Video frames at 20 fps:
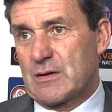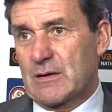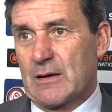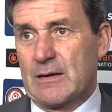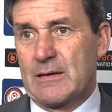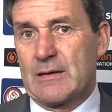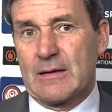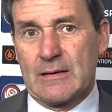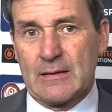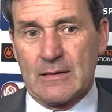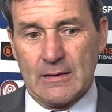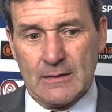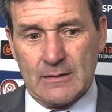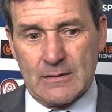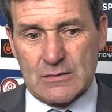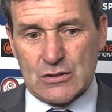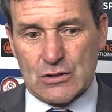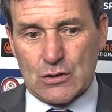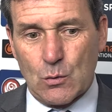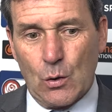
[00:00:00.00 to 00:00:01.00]
of
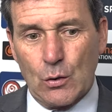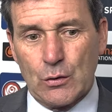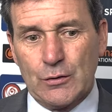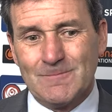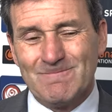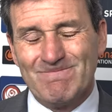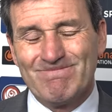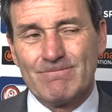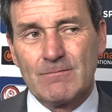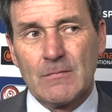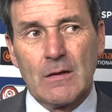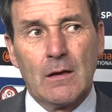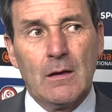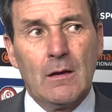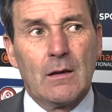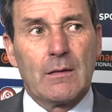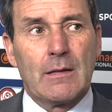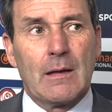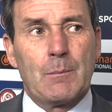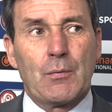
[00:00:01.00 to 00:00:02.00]
the squad,
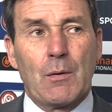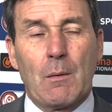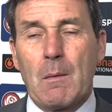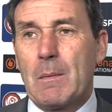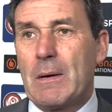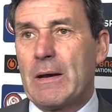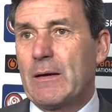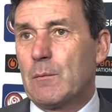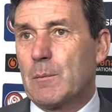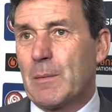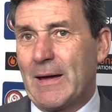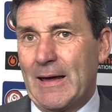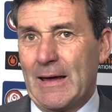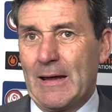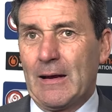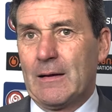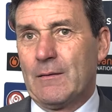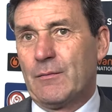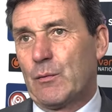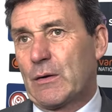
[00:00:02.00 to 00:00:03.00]
they're probably up a
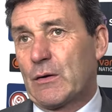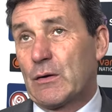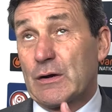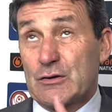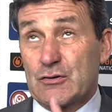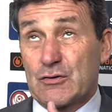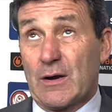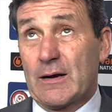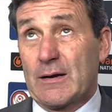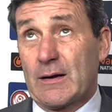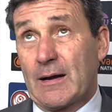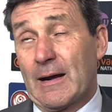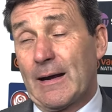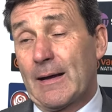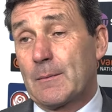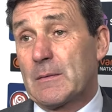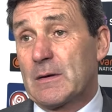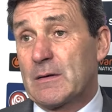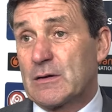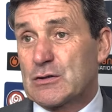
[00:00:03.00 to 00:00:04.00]
hill. If we're going to try to
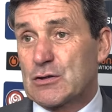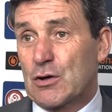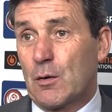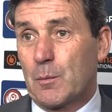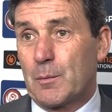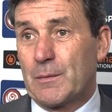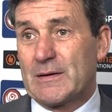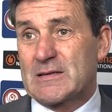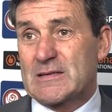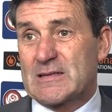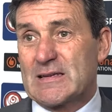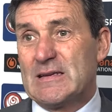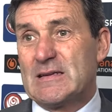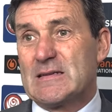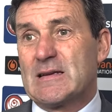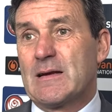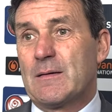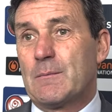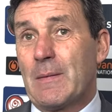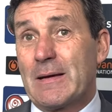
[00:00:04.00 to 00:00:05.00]
climb to the top this
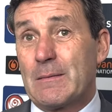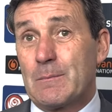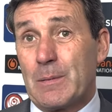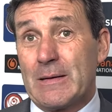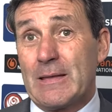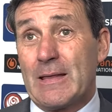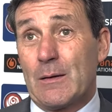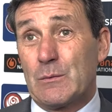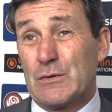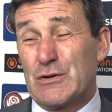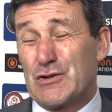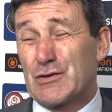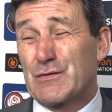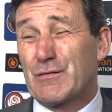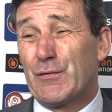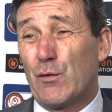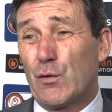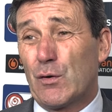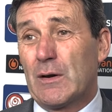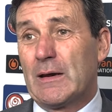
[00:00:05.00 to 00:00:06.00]
season, it might be that we just
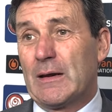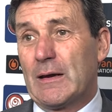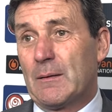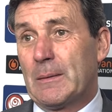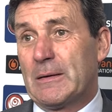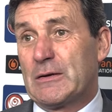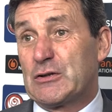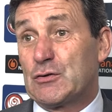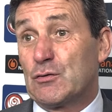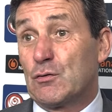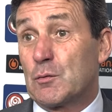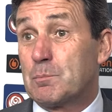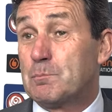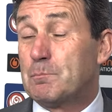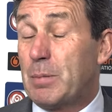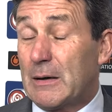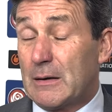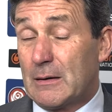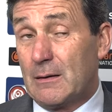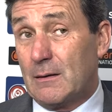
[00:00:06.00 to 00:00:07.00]
fall a little bit short.
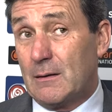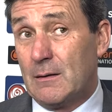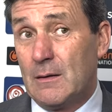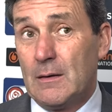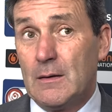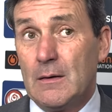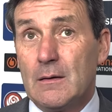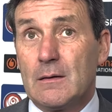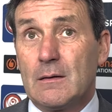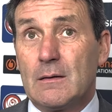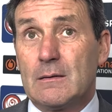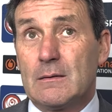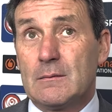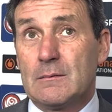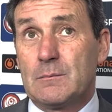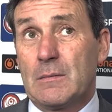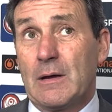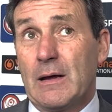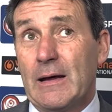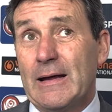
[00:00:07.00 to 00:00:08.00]
But
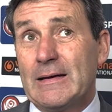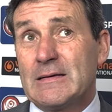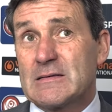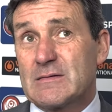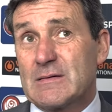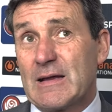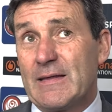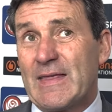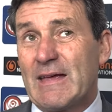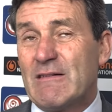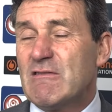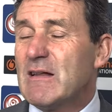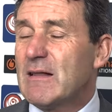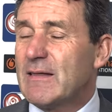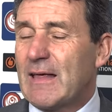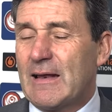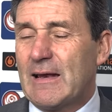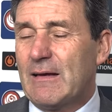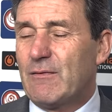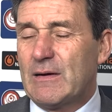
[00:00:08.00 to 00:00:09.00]
it's they're
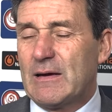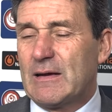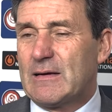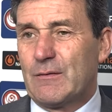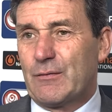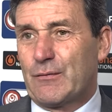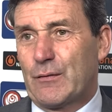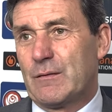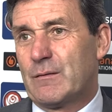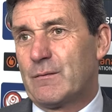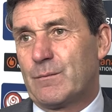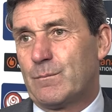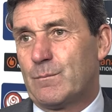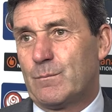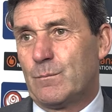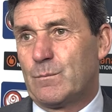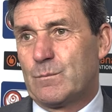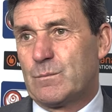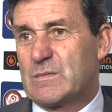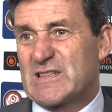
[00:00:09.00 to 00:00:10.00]
living a different
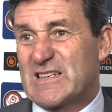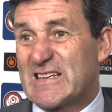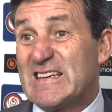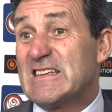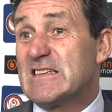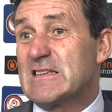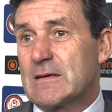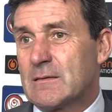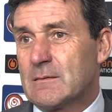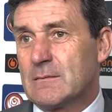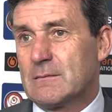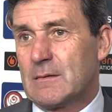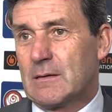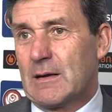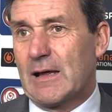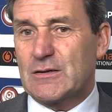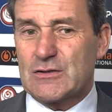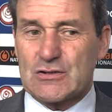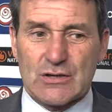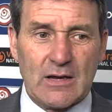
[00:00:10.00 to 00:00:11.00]
season.
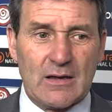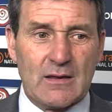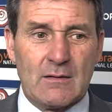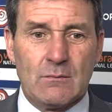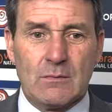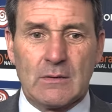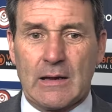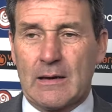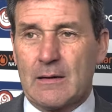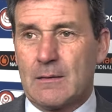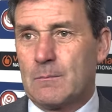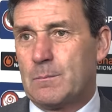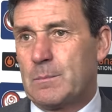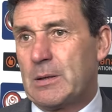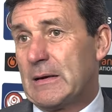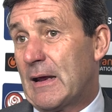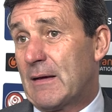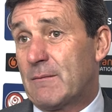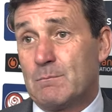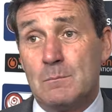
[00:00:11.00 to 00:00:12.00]
Last year, they were getting
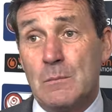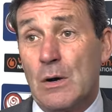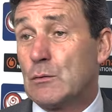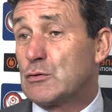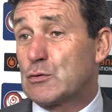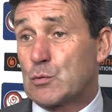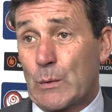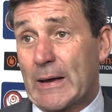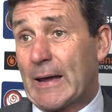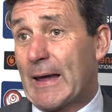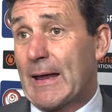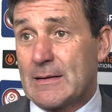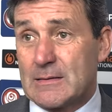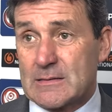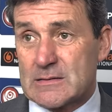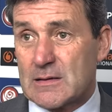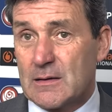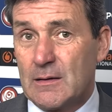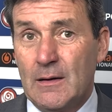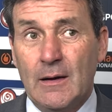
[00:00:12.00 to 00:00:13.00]
beat at most
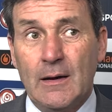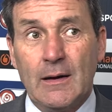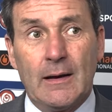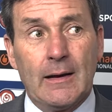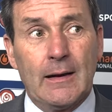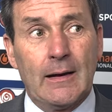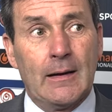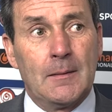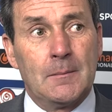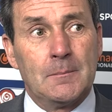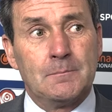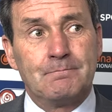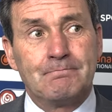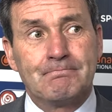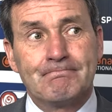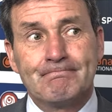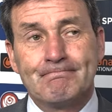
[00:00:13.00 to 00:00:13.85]
weekends. They